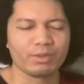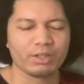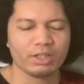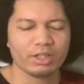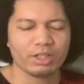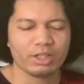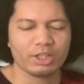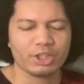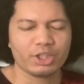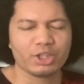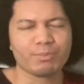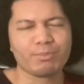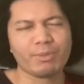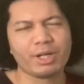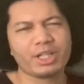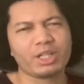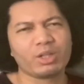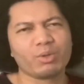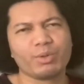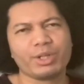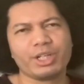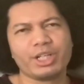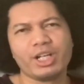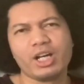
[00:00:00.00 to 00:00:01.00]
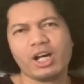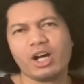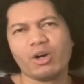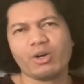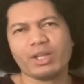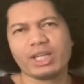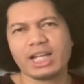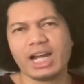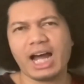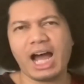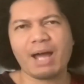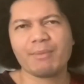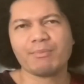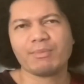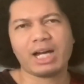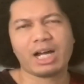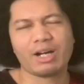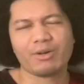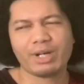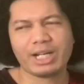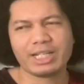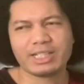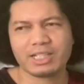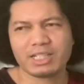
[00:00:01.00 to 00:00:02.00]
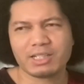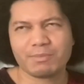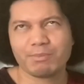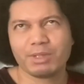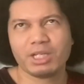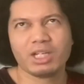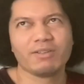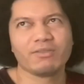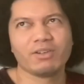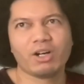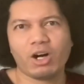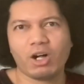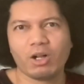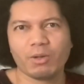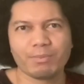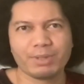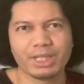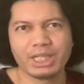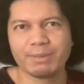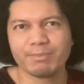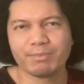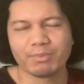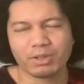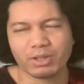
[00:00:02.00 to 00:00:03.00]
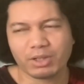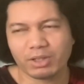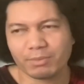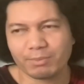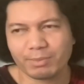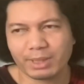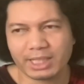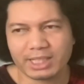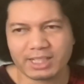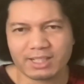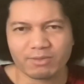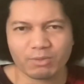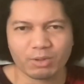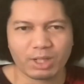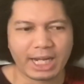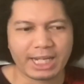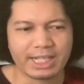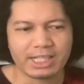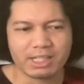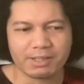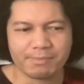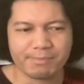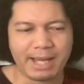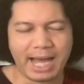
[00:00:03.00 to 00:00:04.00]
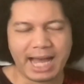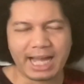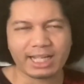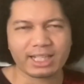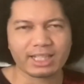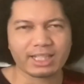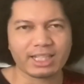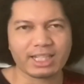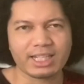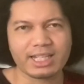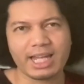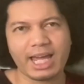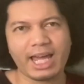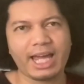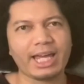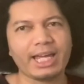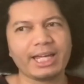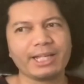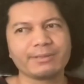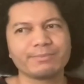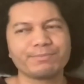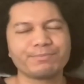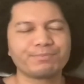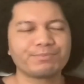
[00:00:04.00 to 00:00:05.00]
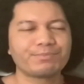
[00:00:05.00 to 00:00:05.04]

your mother would know that I'm not racist, me of all people, because of what I did back in the day.